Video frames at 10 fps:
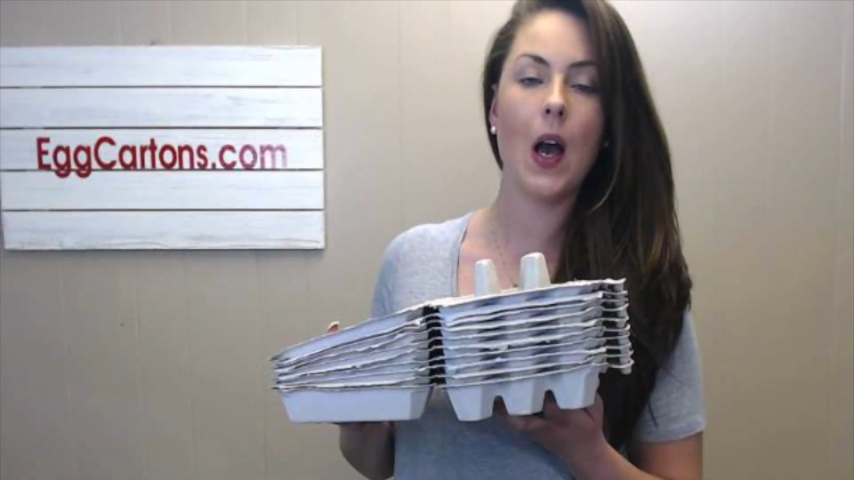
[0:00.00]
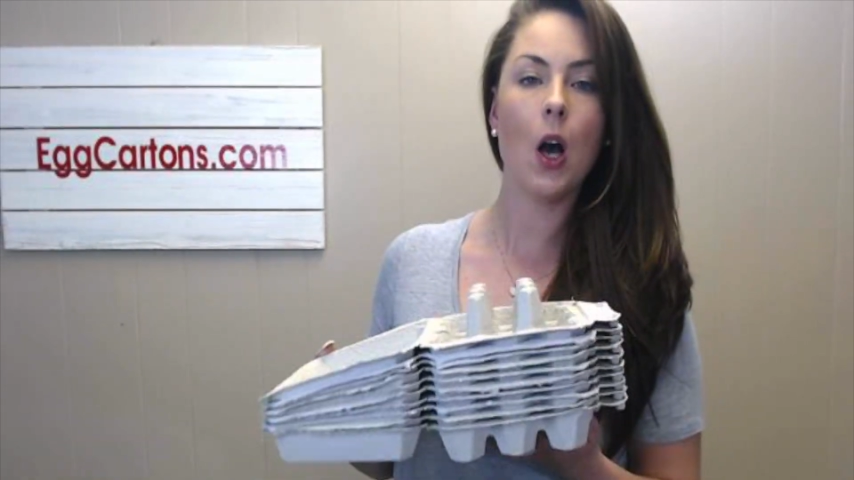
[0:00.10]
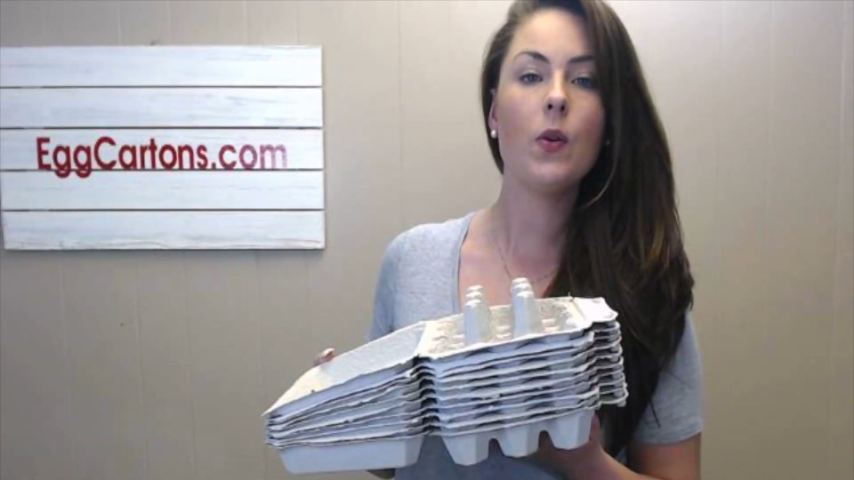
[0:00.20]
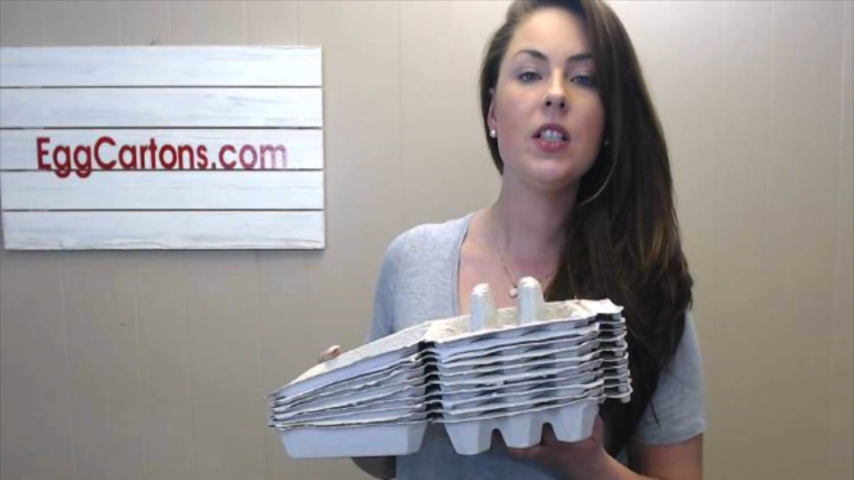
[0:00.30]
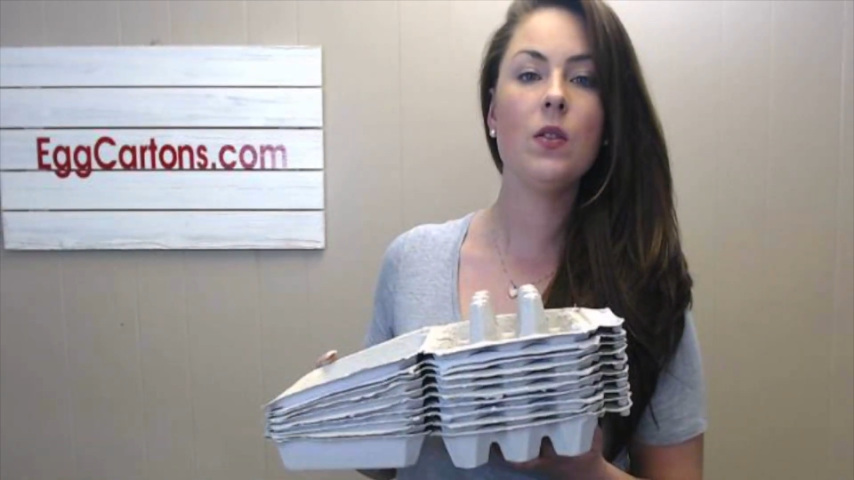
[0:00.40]

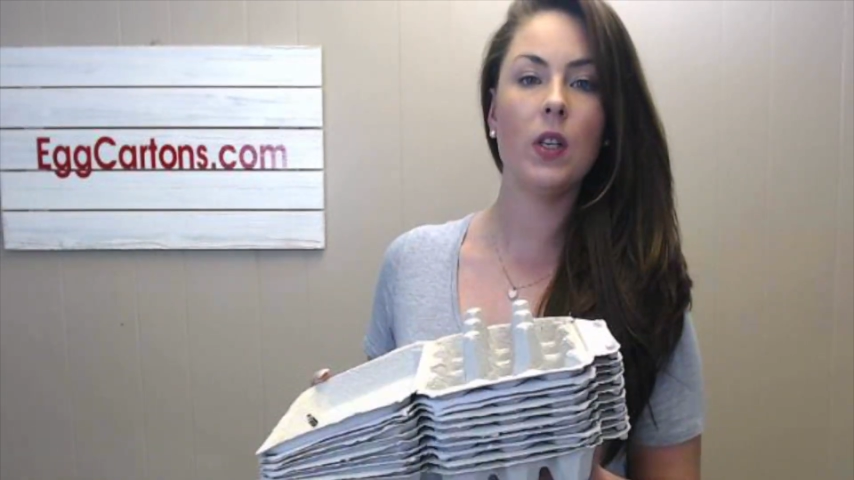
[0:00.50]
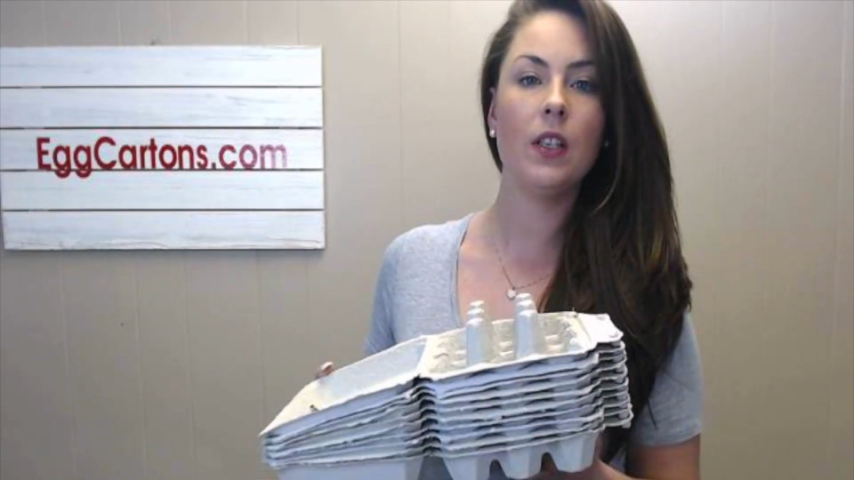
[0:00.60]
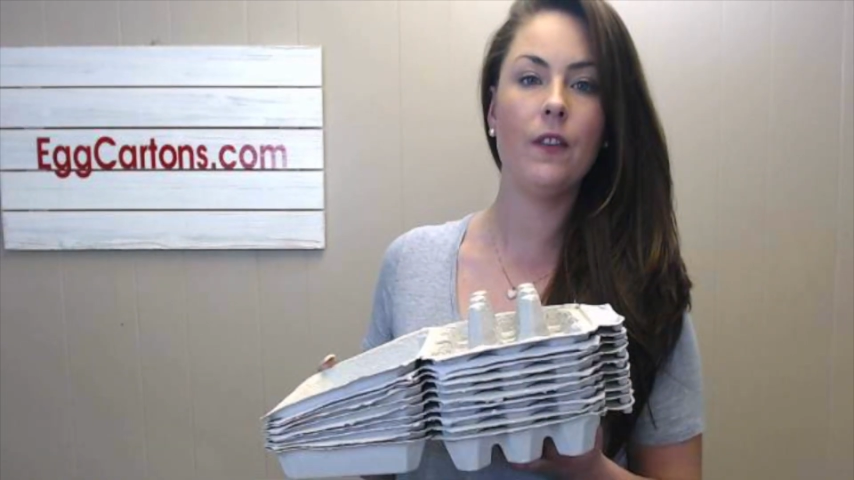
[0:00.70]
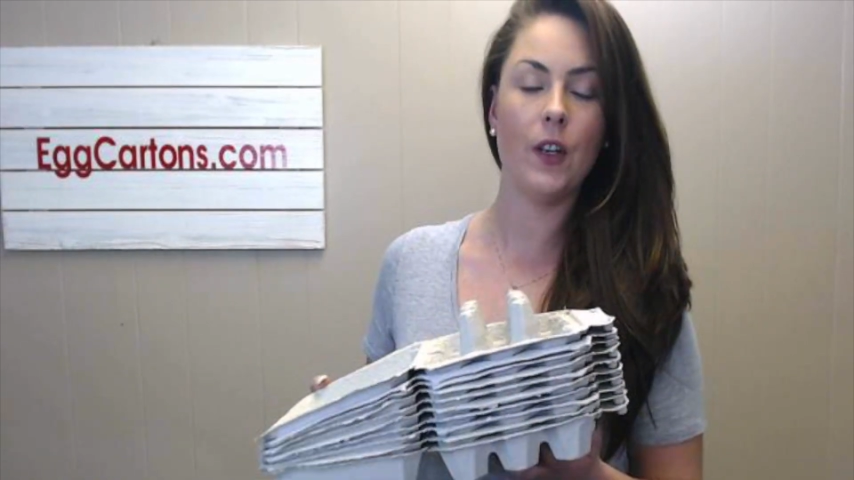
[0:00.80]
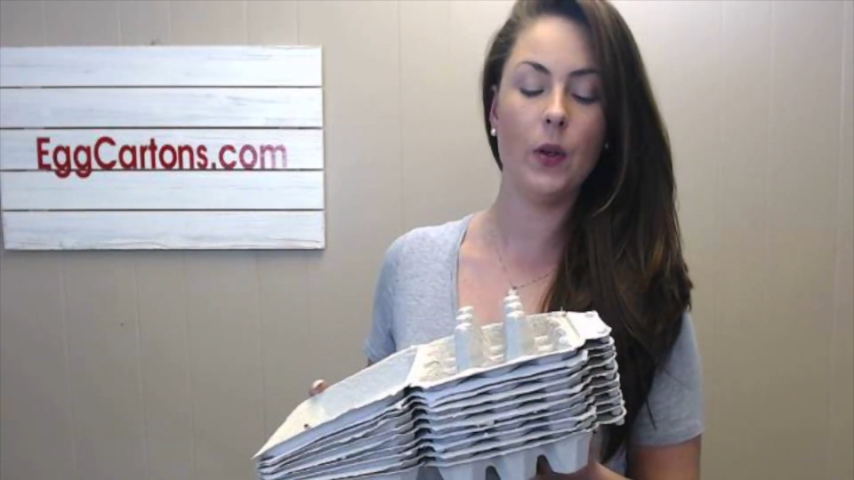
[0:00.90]
always
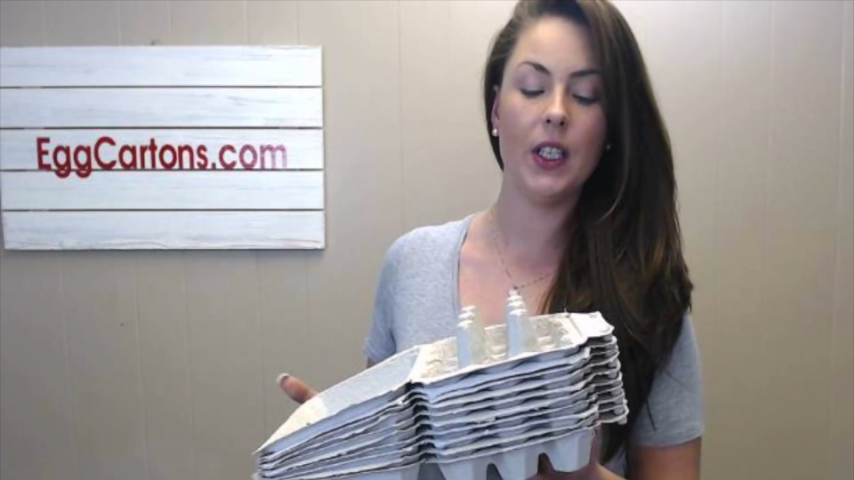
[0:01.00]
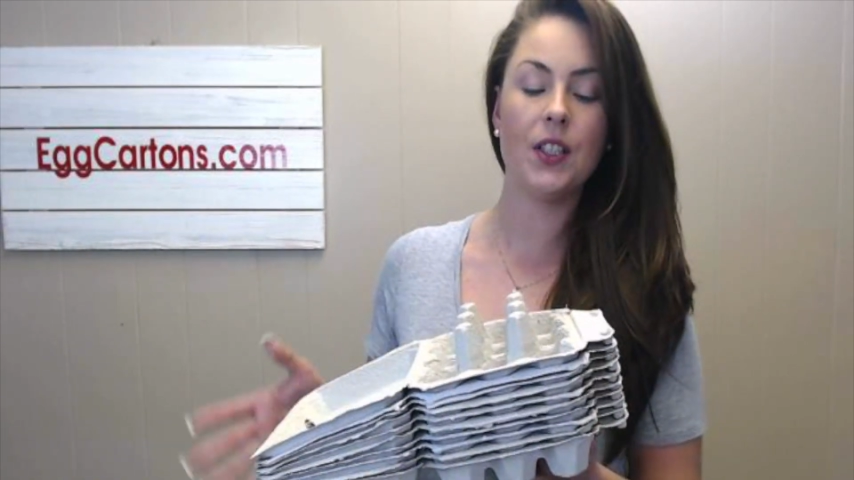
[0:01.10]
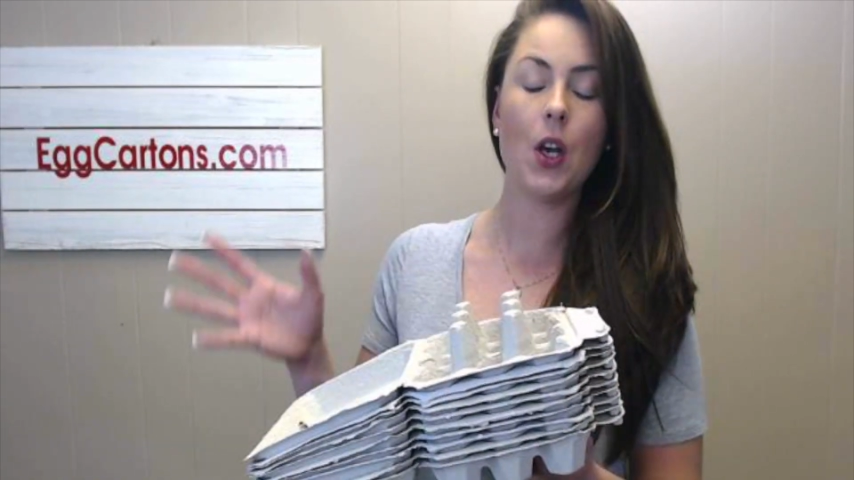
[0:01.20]
want to focus